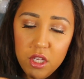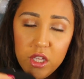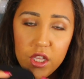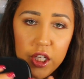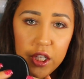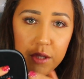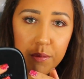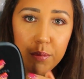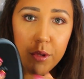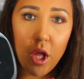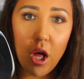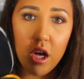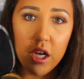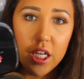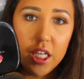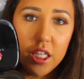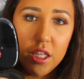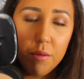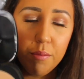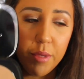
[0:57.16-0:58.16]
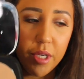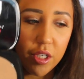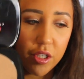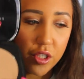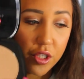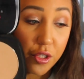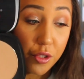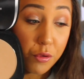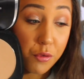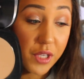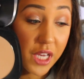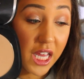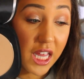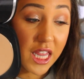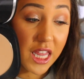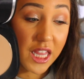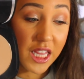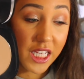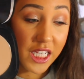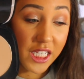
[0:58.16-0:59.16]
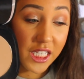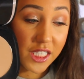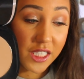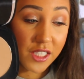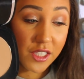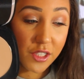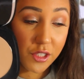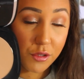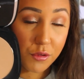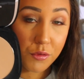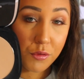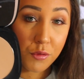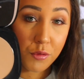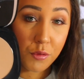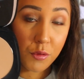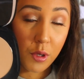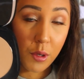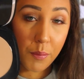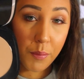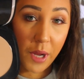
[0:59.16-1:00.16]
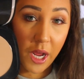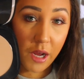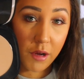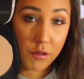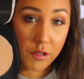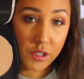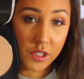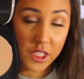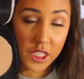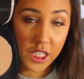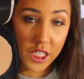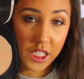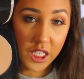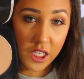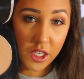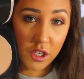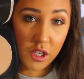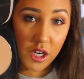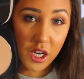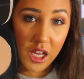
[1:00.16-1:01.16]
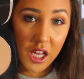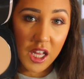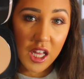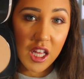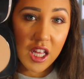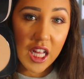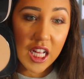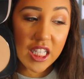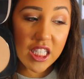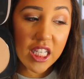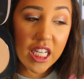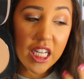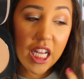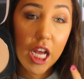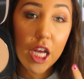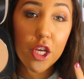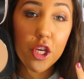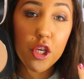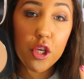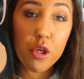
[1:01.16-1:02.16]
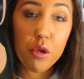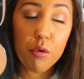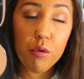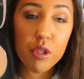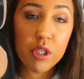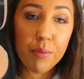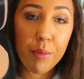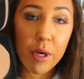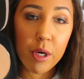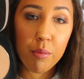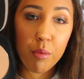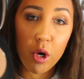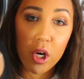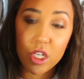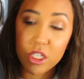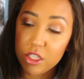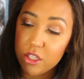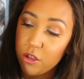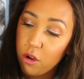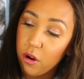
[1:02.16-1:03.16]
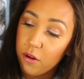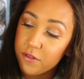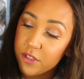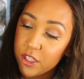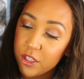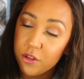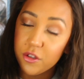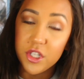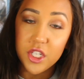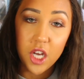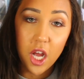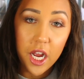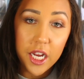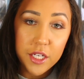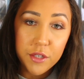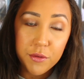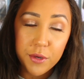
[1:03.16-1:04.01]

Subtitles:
this blocking the mirror, so you get these 2 powders in here. That's like a huge amount of product. So obviously they're 9